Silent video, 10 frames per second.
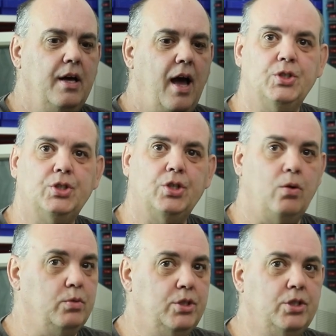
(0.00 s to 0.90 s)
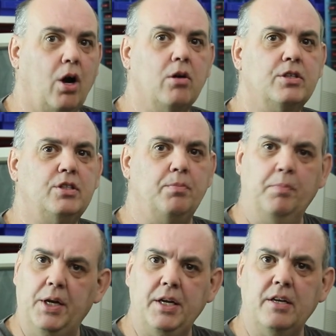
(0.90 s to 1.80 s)
So Dark
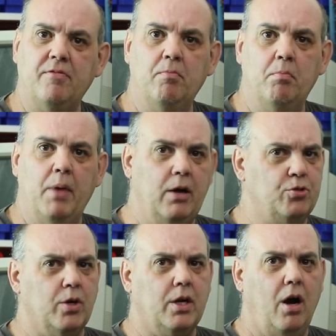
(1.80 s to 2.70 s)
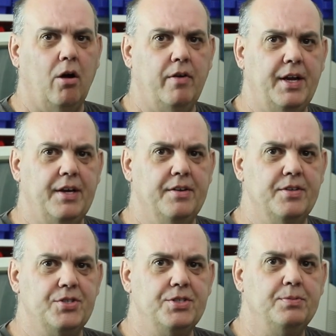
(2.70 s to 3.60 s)
Dominion of Maldrakar it
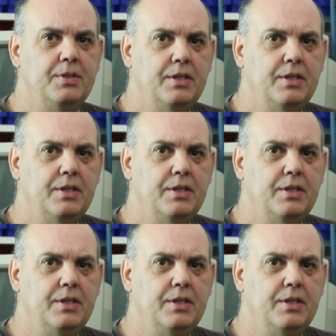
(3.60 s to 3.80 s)
is.